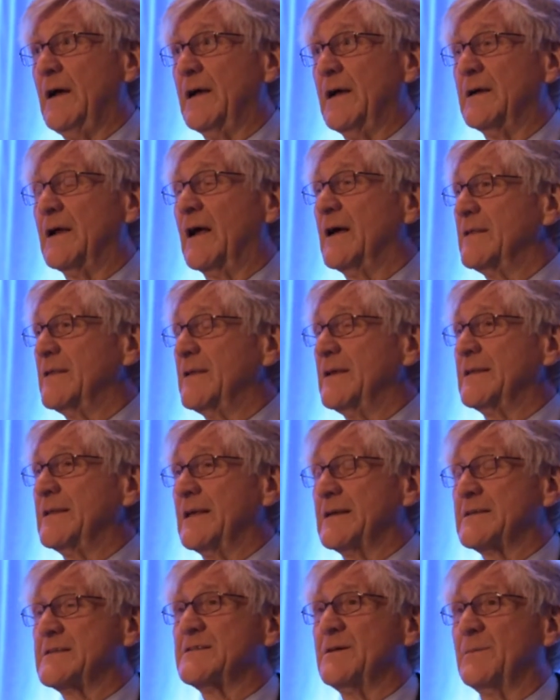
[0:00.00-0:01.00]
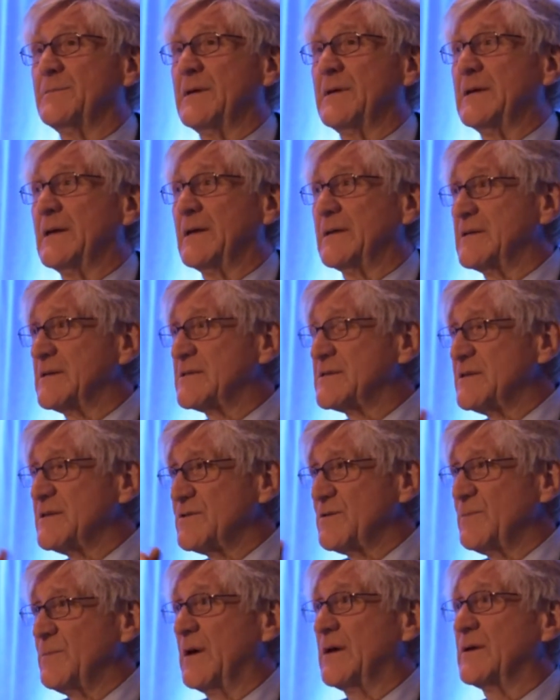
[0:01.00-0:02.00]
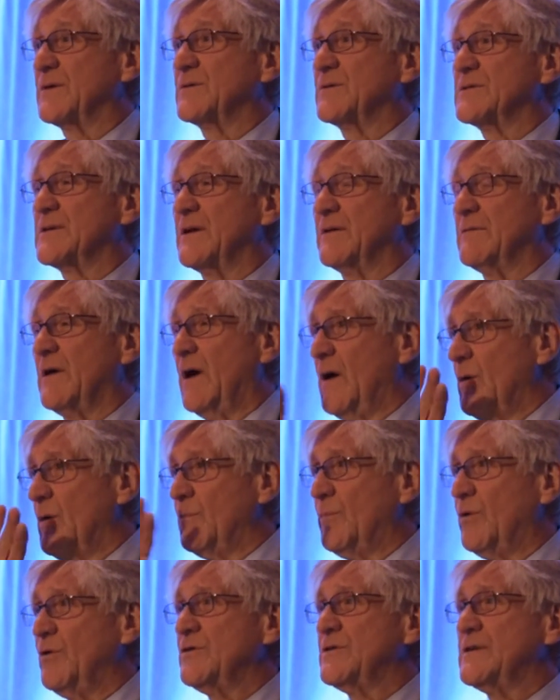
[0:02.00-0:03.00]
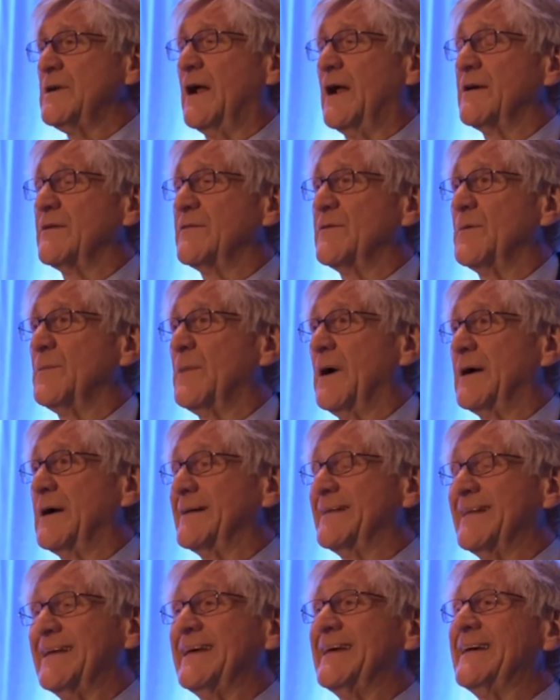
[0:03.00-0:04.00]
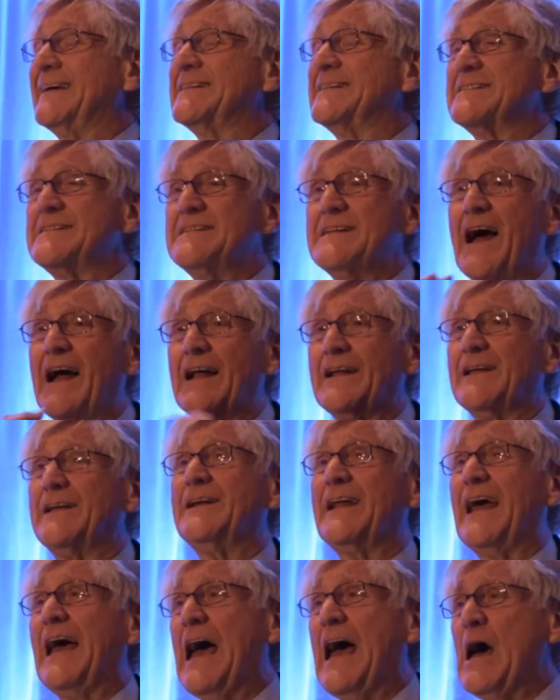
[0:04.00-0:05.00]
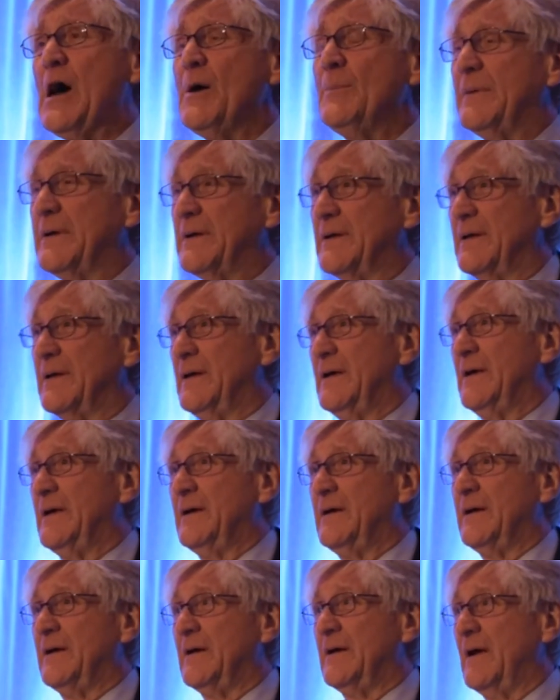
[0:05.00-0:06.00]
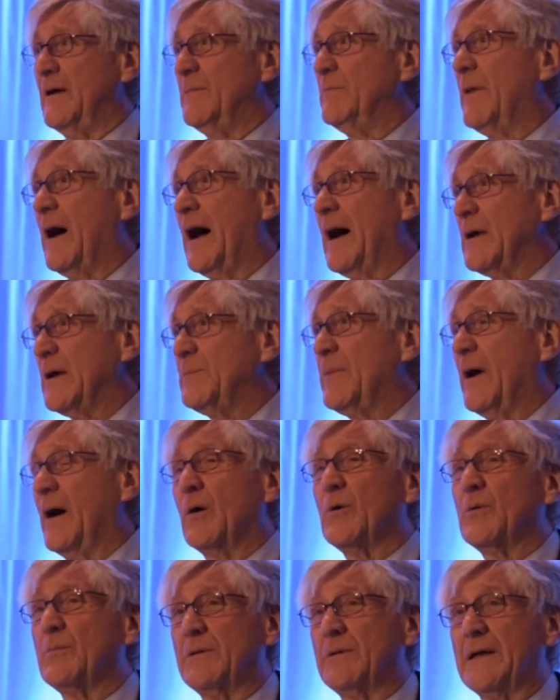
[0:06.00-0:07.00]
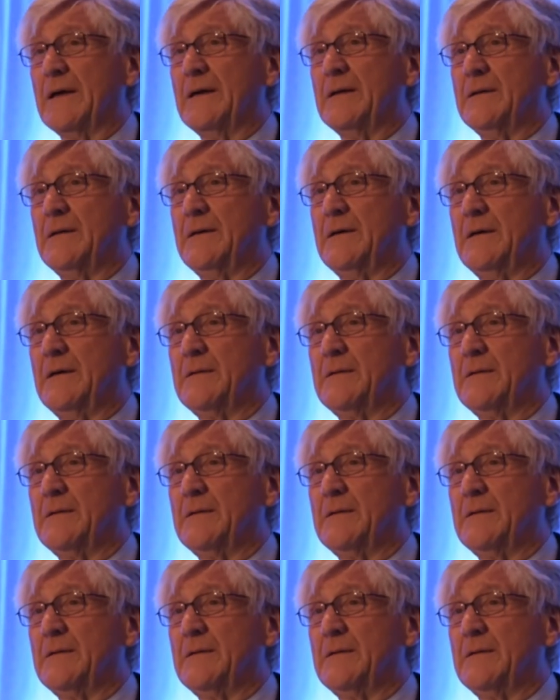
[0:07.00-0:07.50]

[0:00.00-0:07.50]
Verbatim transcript: And I think that's something that decision makers have pushed out of their mind, thinking it's not going to happen at my power plant.